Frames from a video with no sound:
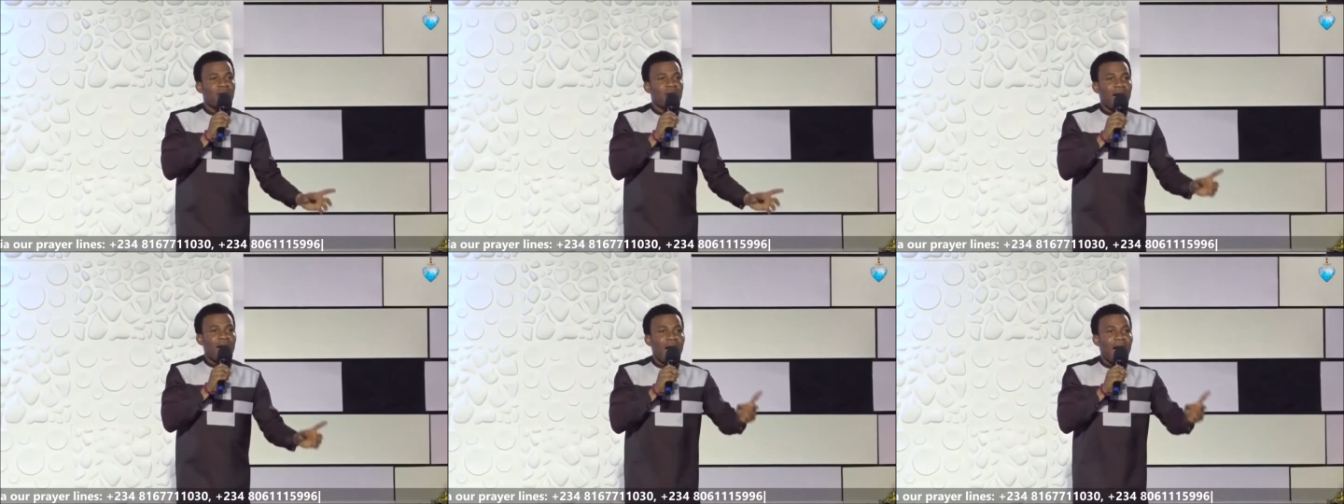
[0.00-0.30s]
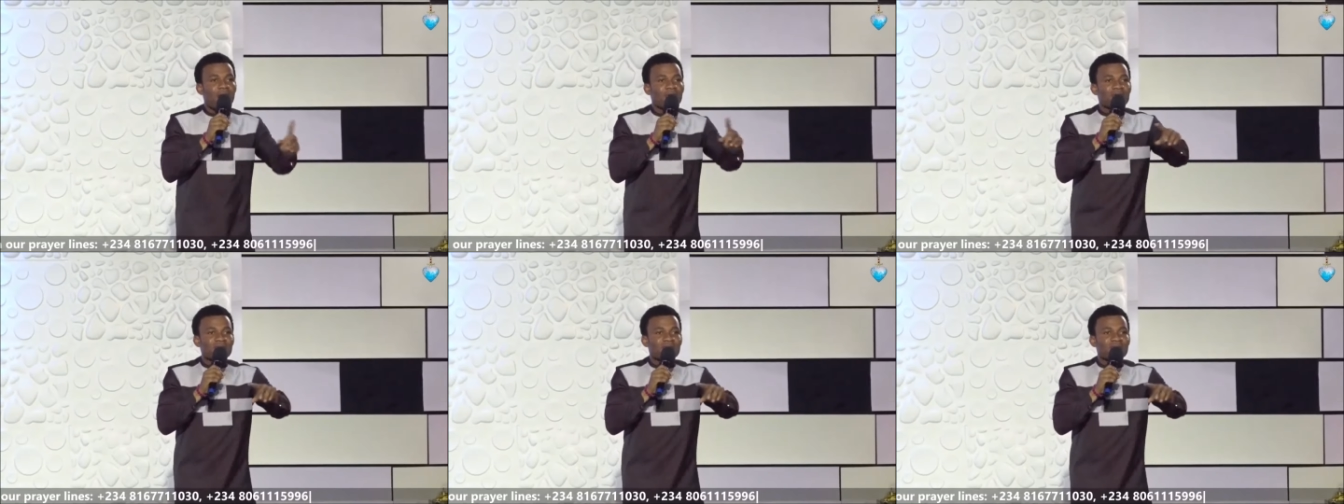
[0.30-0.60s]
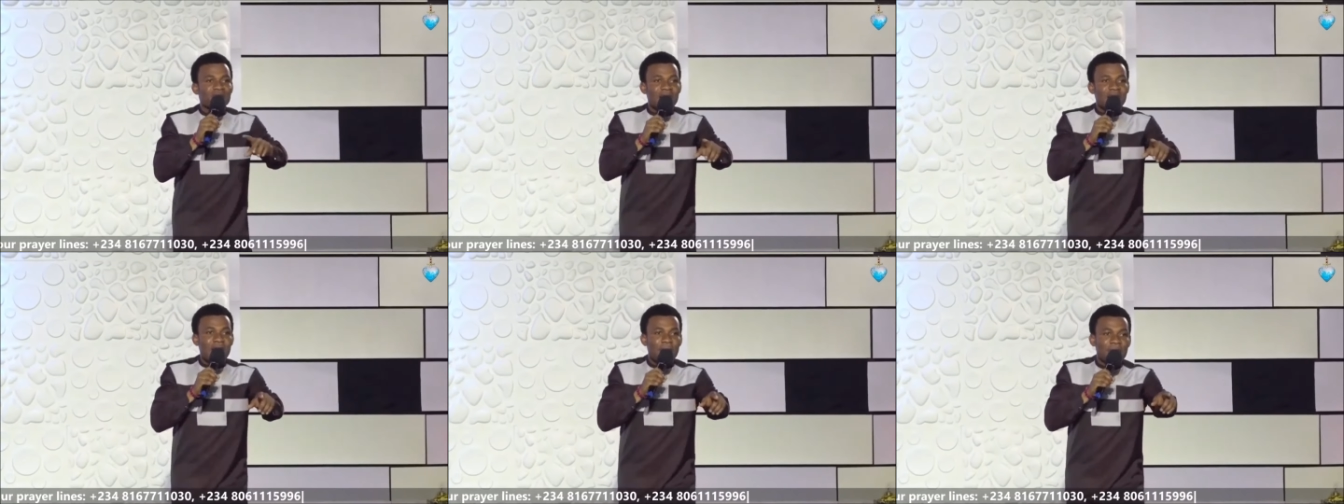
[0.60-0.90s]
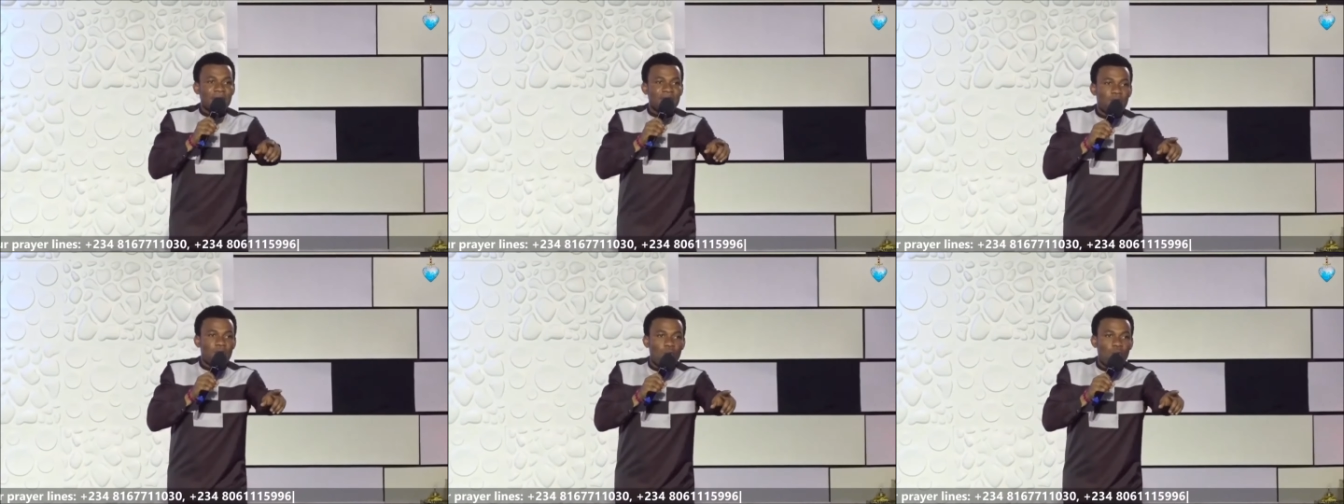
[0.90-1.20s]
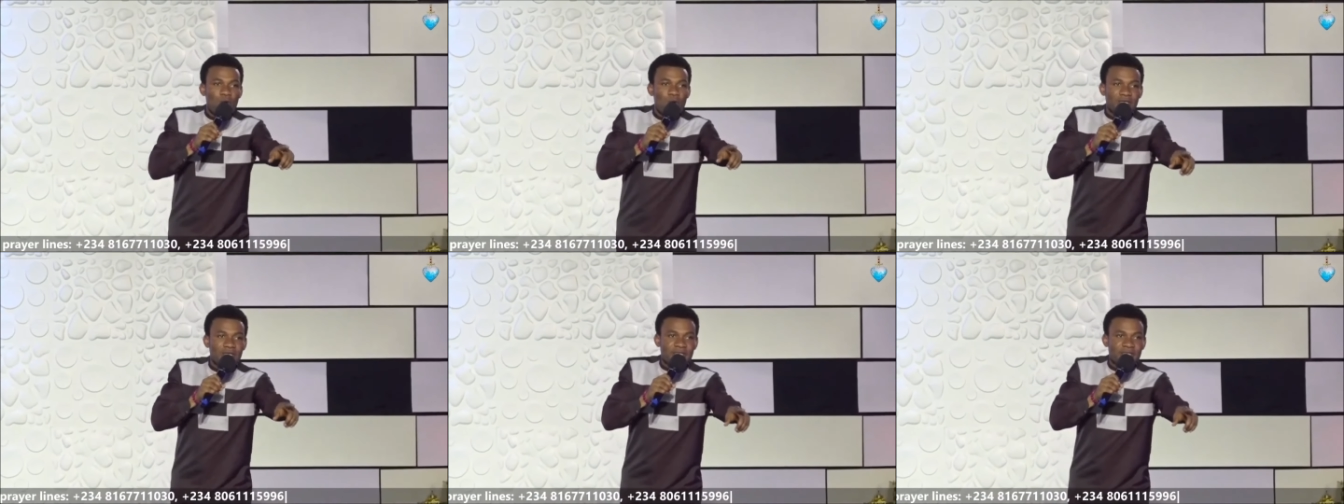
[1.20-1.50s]
Houses can be a
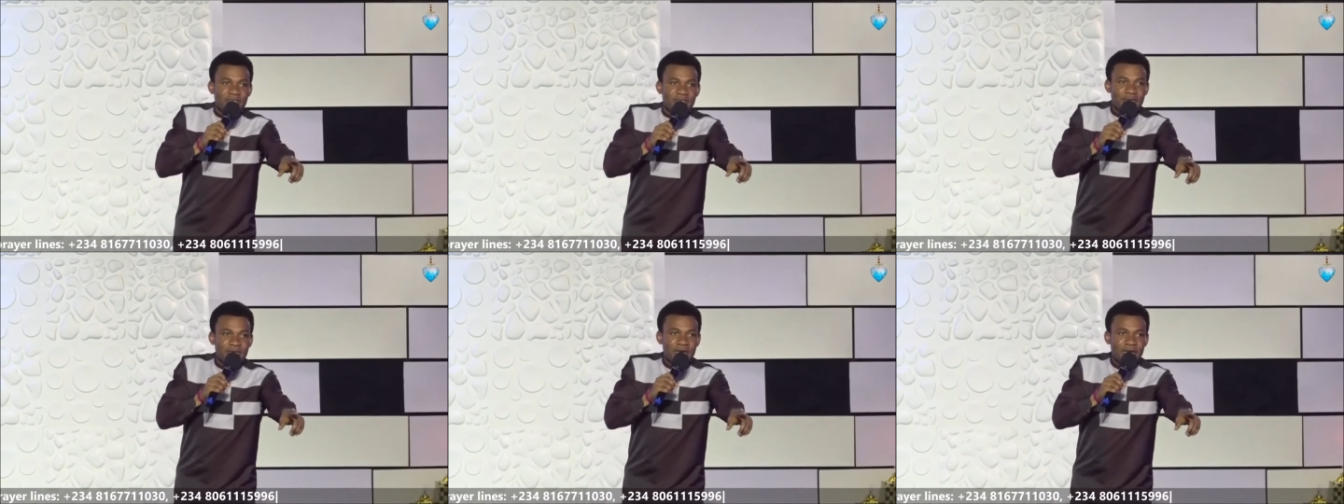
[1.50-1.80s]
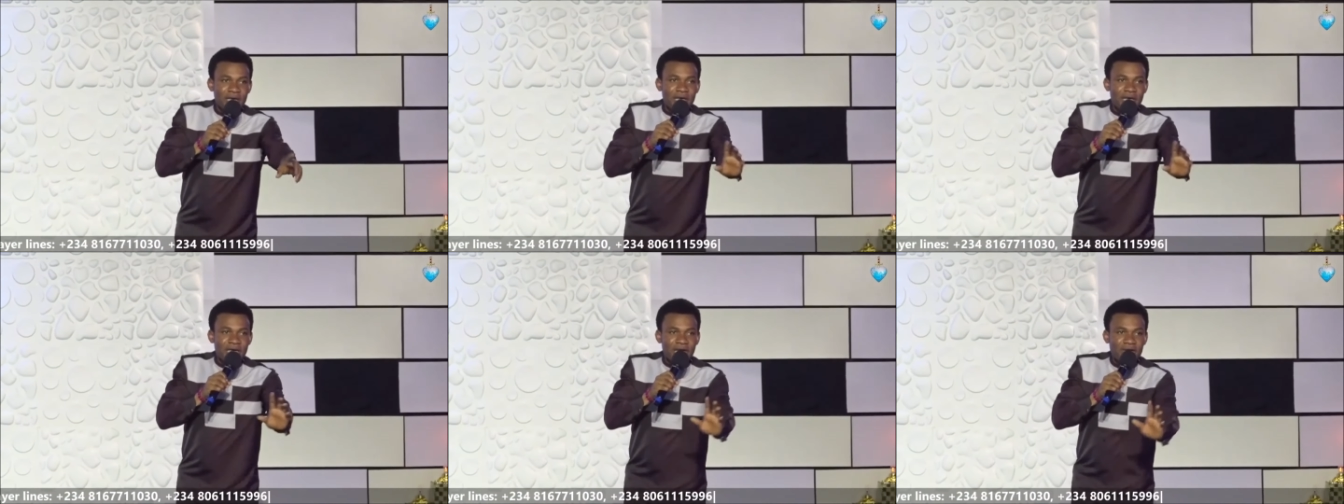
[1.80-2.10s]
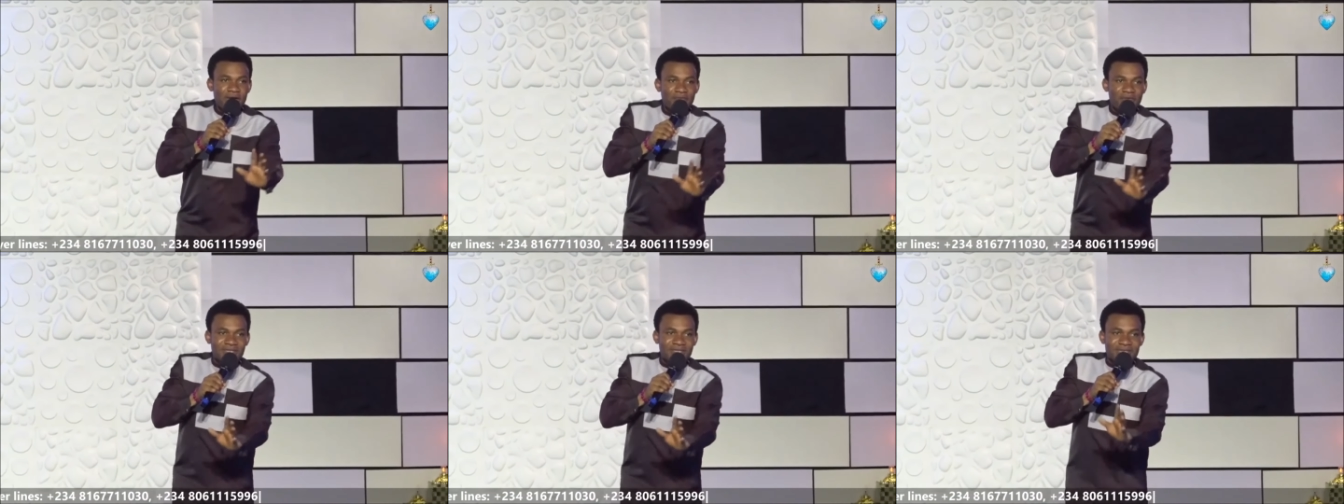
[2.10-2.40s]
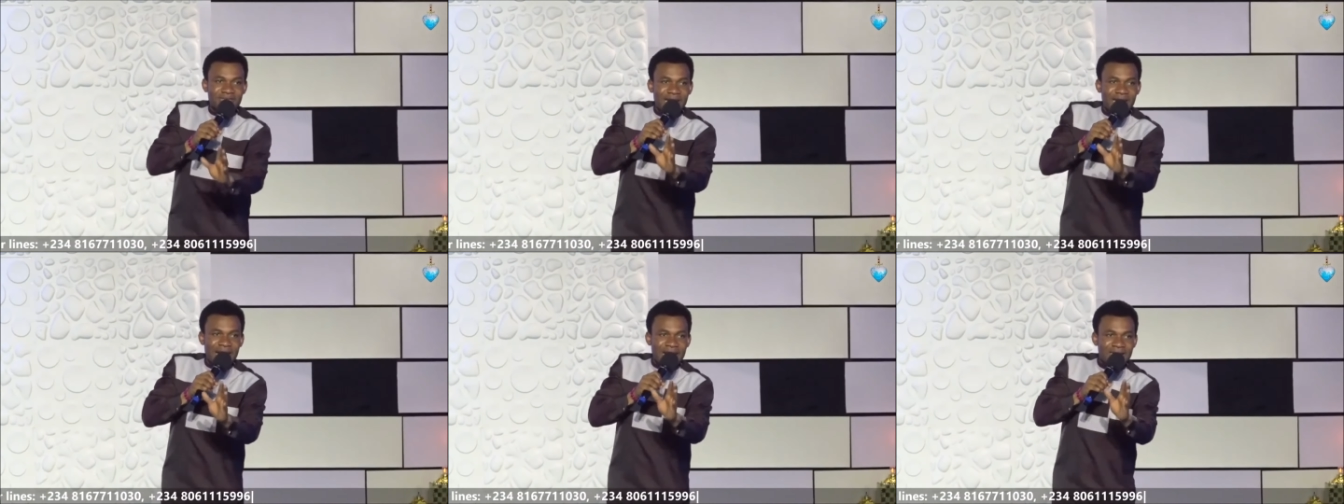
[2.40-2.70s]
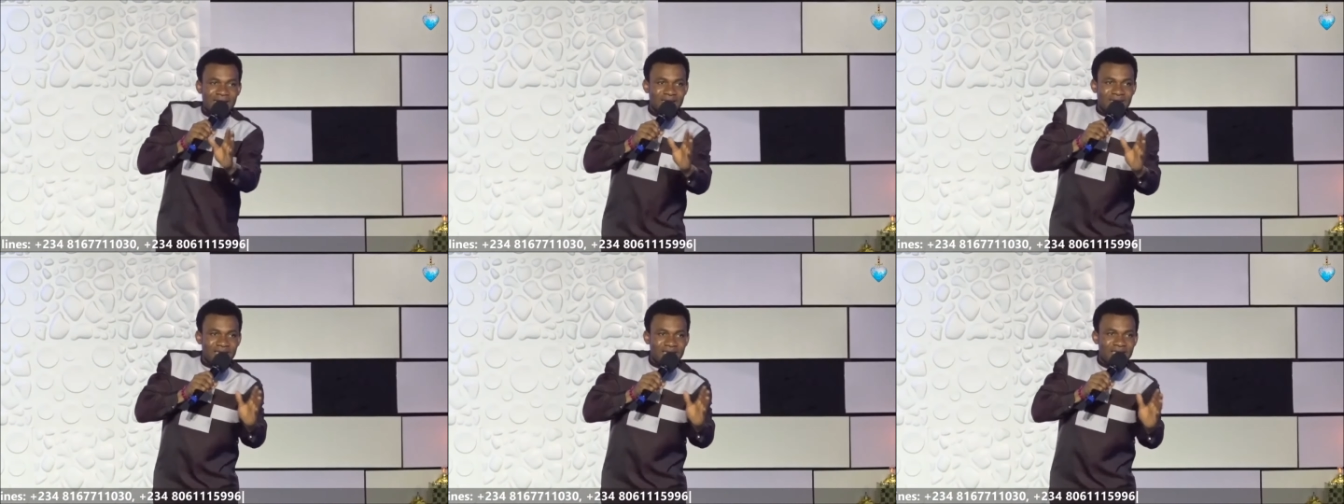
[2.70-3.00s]
weight if it
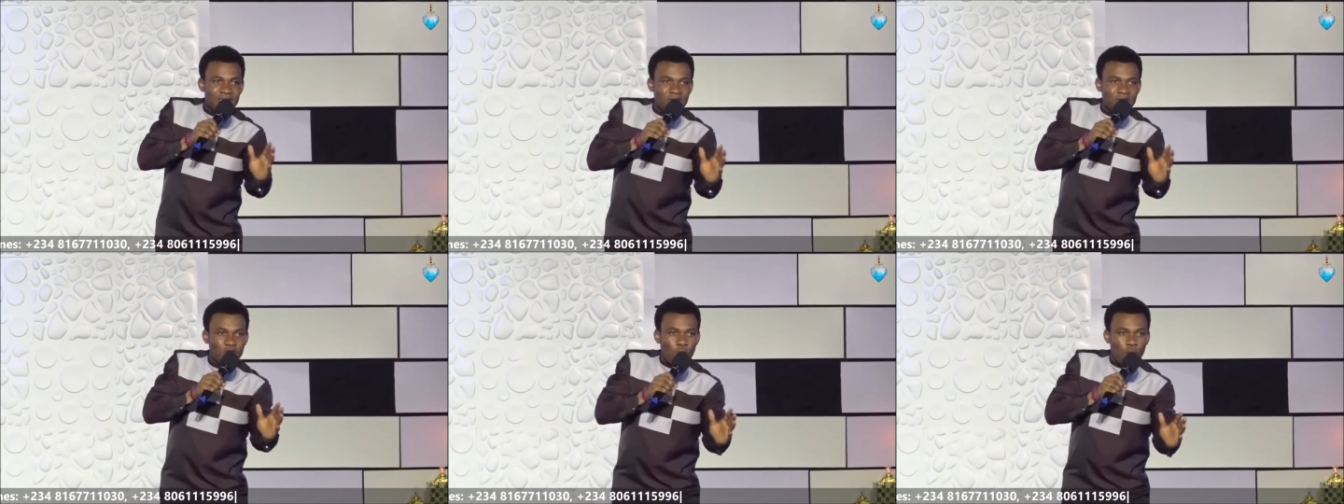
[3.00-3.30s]
stands in your